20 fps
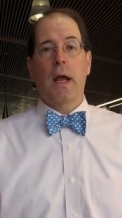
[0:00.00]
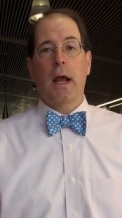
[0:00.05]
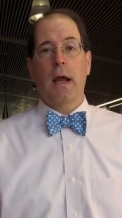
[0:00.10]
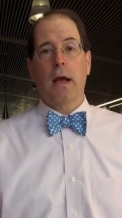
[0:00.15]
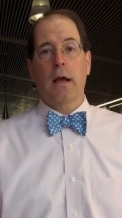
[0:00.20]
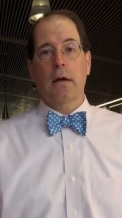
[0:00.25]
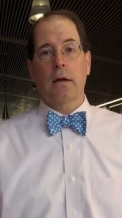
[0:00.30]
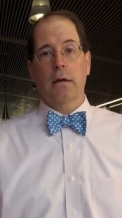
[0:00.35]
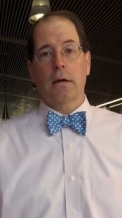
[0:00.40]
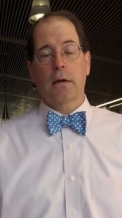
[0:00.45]

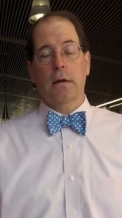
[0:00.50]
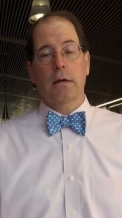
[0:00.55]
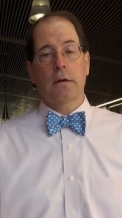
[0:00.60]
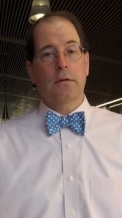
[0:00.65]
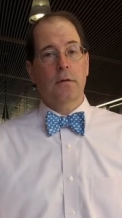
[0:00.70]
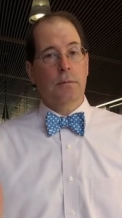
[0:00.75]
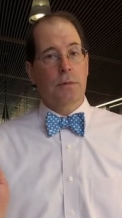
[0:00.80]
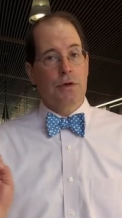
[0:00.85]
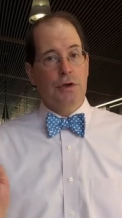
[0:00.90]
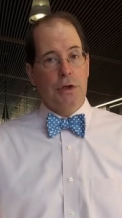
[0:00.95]
And
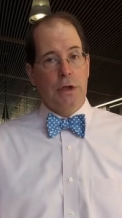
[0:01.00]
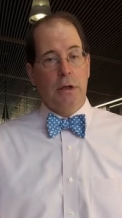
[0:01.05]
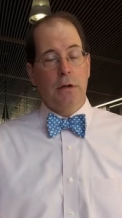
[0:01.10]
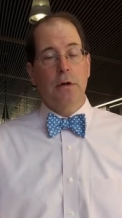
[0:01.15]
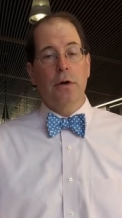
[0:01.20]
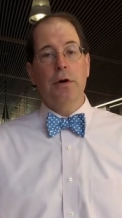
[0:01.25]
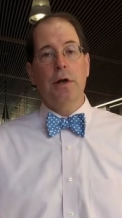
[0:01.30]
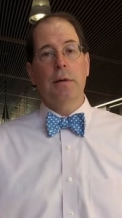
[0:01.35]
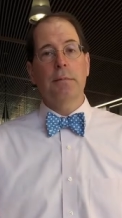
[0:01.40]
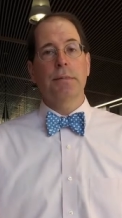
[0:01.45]
it's a
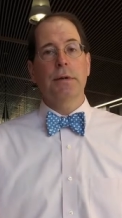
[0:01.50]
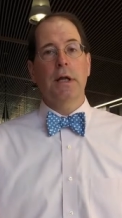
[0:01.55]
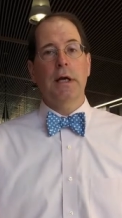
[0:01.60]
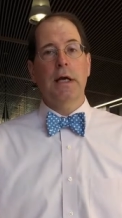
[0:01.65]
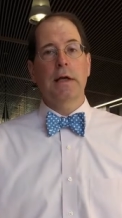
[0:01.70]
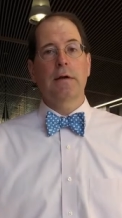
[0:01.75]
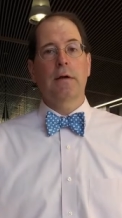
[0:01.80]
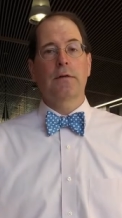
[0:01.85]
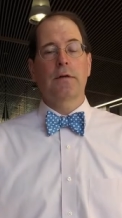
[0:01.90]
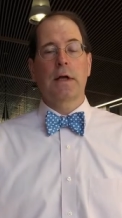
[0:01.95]
machine learning
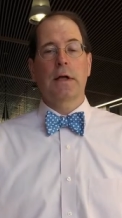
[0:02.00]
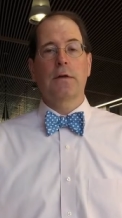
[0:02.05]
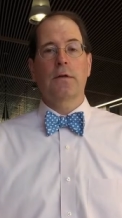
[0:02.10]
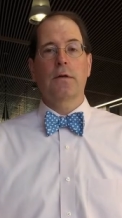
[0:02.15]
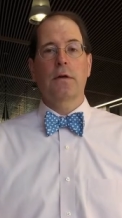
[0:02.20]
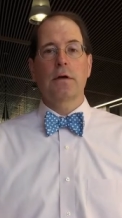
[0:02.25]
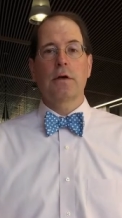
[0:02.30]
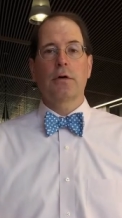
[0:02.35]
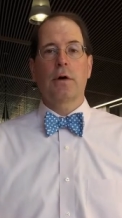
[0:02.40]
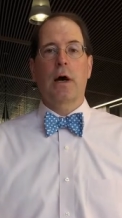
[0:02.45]
play in the
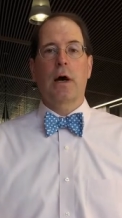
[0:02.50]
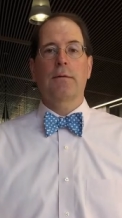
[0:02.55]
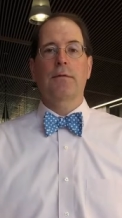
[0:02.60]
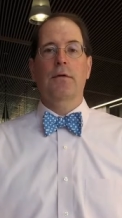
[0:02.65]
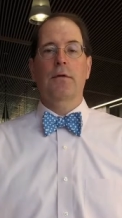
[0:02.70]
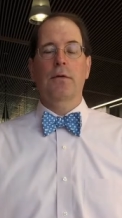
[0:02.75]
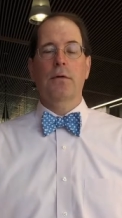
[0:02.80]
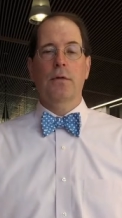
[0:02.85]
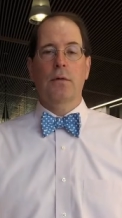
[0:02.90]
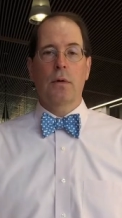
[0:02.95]
sense that you
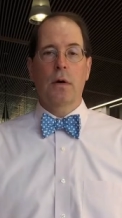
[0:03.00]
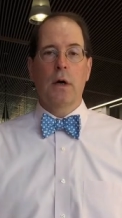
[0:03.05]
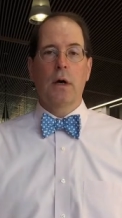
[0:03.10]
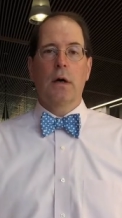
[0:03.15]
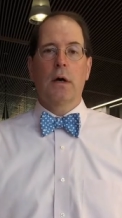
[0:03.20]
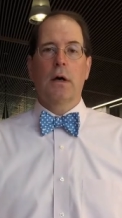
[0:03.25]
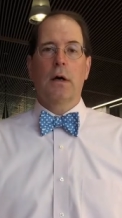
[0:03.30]
have to